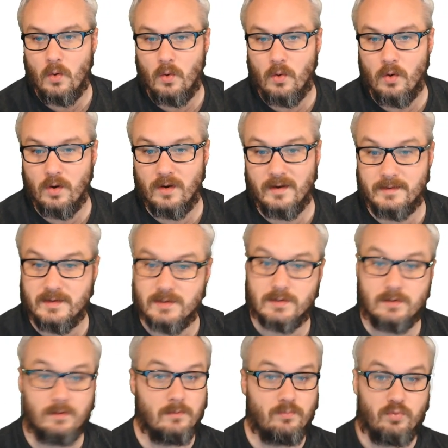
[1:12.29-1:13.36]
or
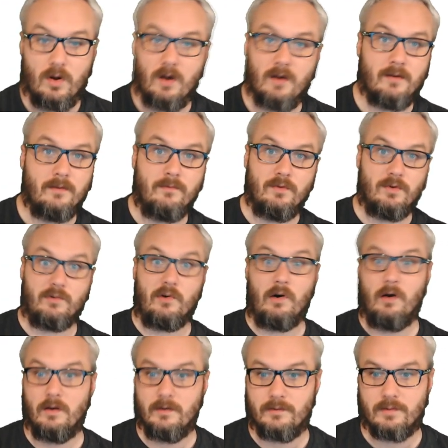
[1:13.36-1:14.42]
additional proc of your
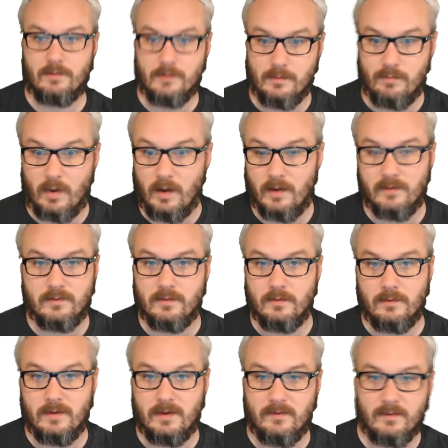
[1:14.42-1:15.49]
God Eternal Bond
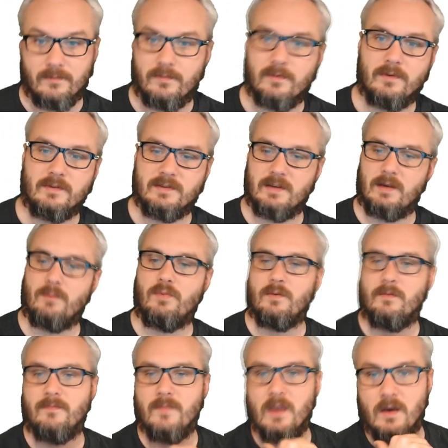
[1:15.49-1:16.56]
2 even, for
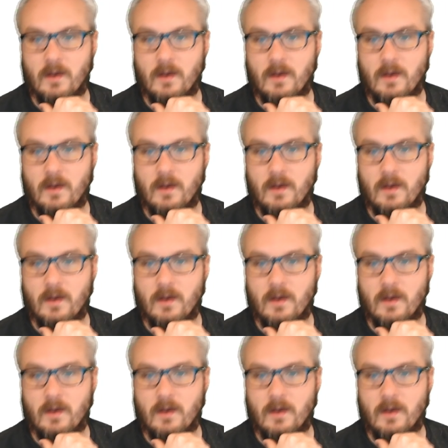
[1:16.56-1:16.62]
example.